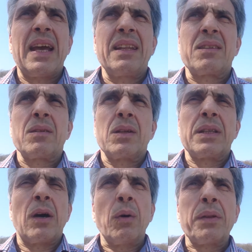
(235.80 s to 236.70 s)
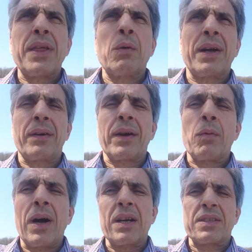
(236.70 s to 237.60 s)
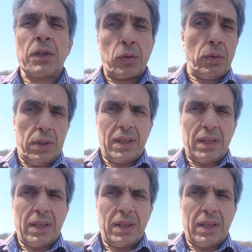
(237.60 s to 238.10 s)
And the only thing what it requires, it